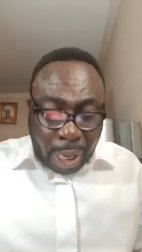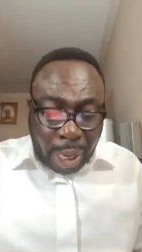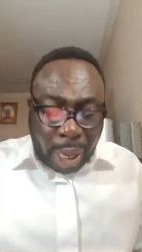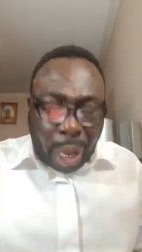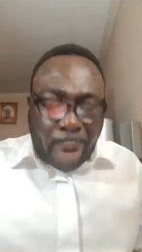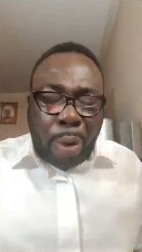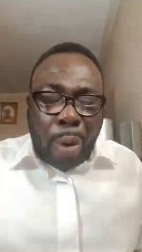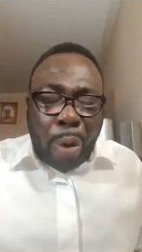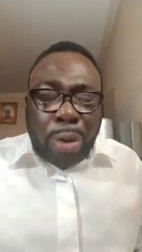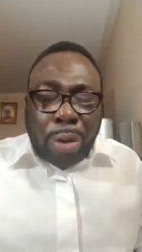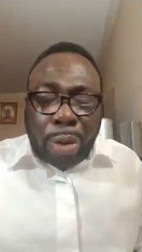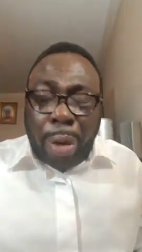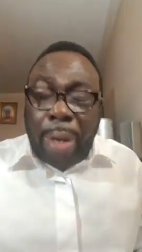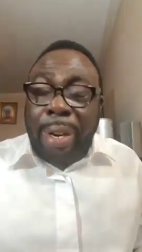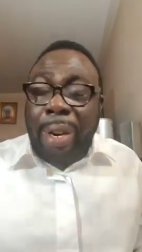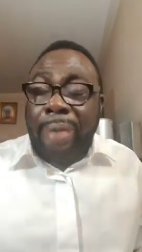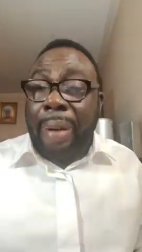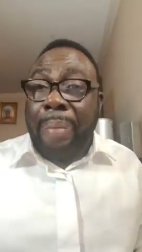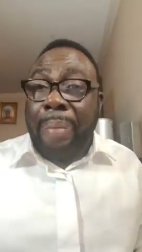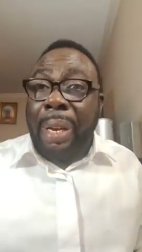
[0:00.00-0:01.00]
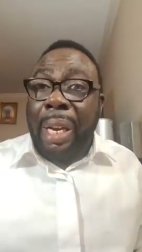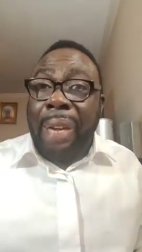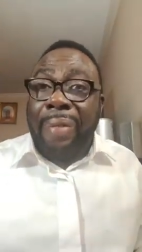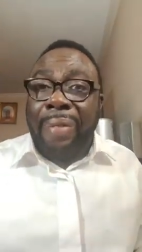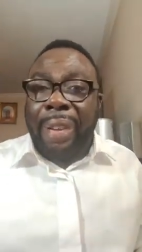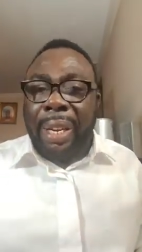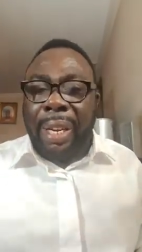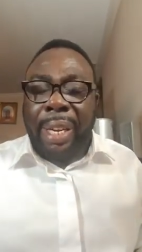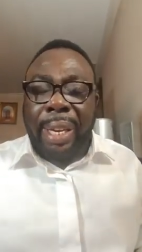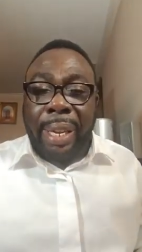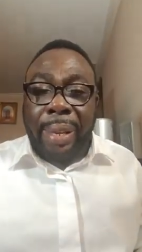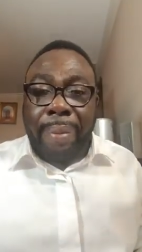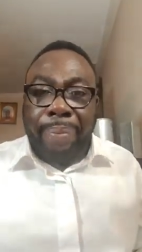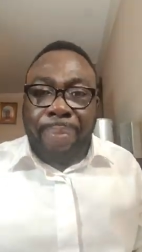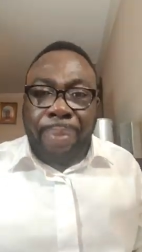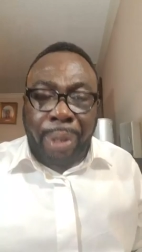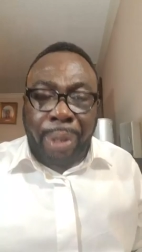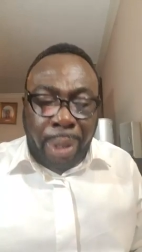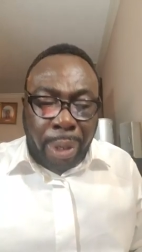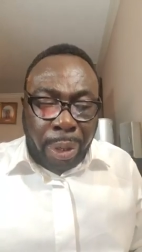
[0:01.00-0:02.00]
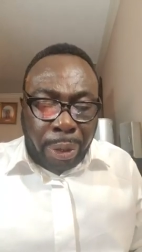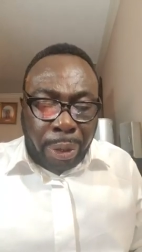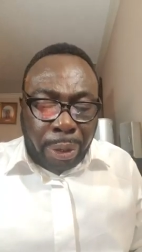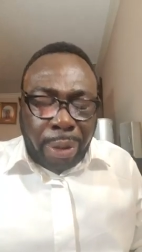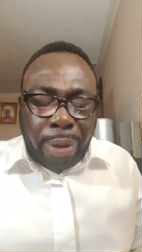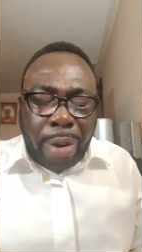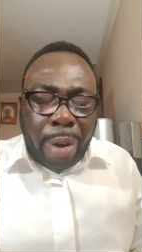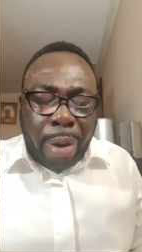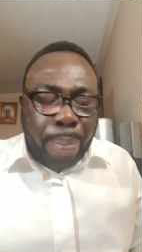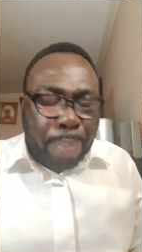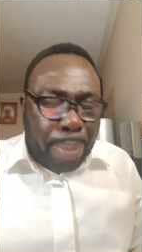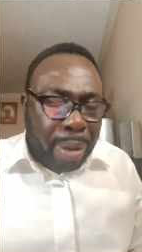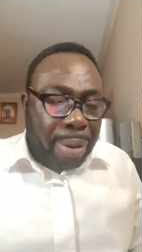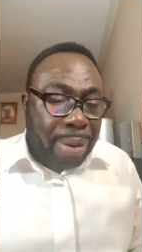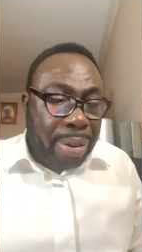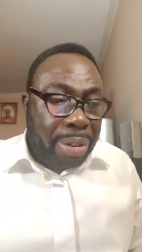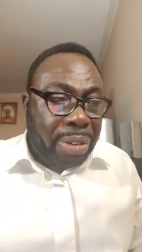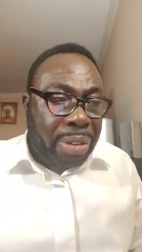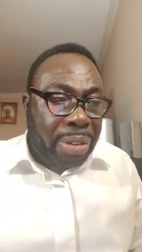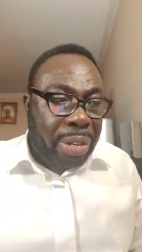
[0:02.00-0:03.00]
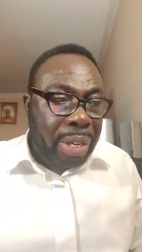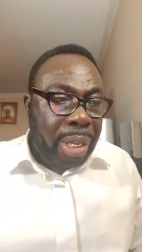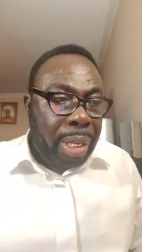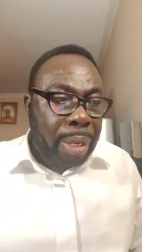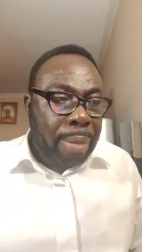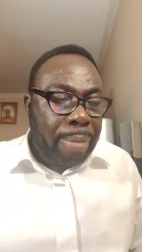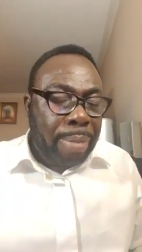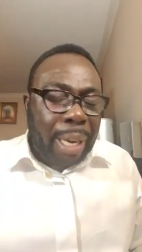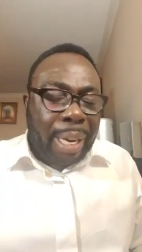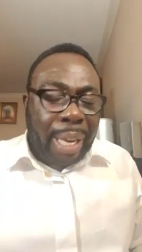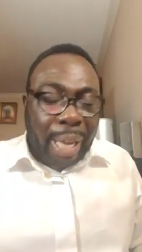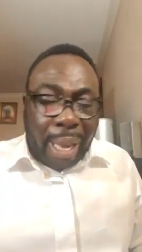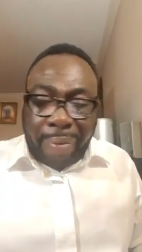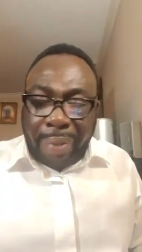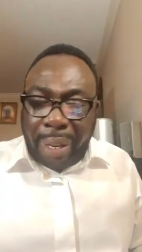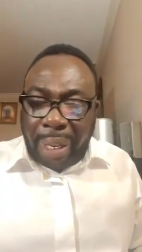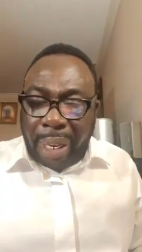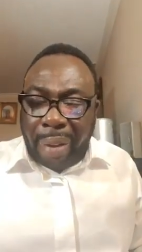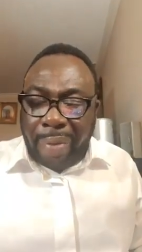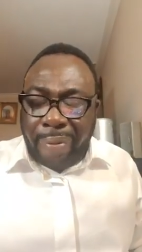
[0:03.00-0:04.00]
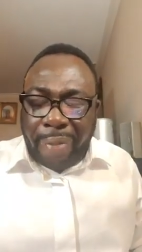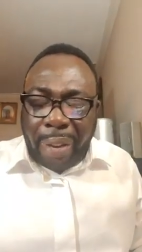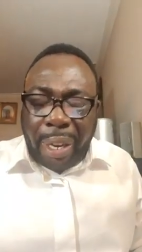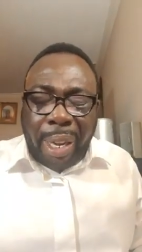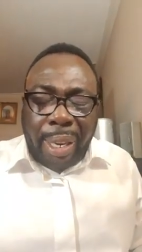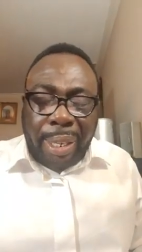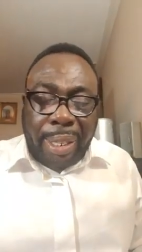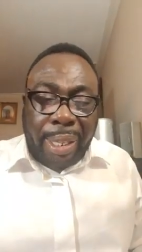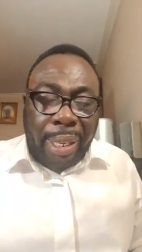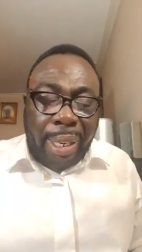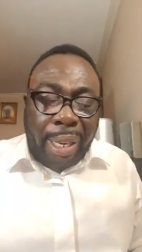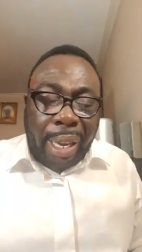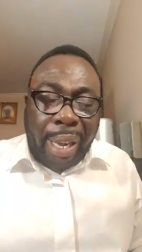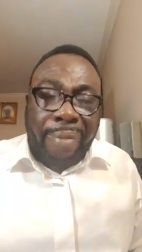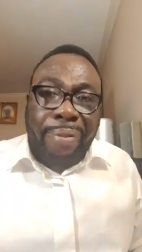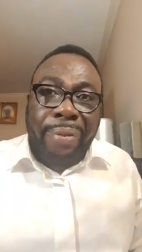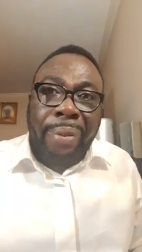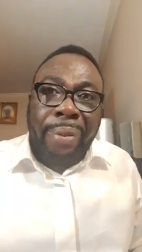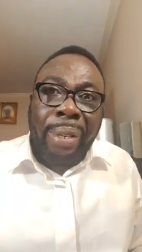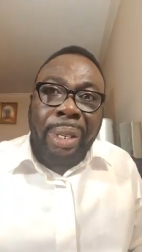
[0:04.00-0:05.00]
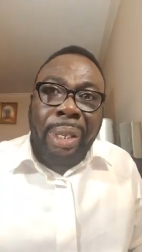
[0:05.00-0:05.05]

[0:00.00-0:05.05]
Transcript: and whosoever believeth in him should not perish, but have everlasting life.